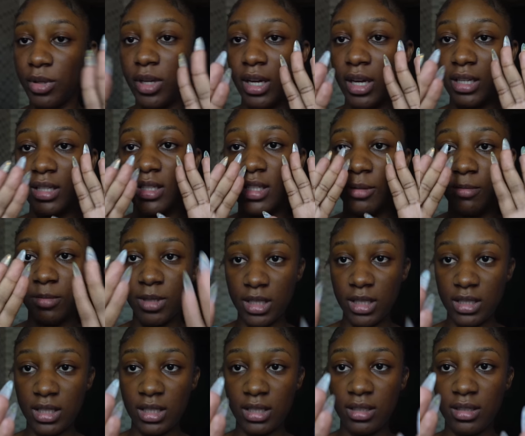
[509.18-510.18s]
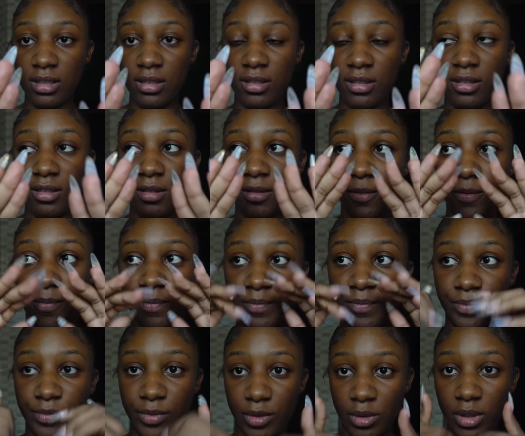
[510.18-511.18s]
you guys updated.
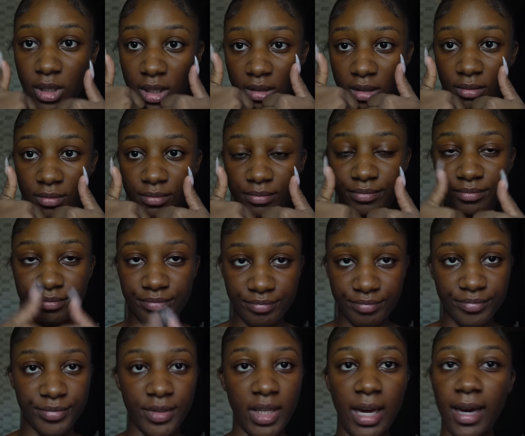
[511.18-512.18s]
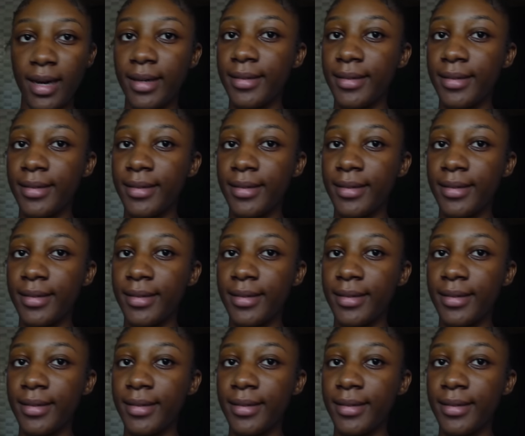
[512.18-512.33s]
Okay, yeah.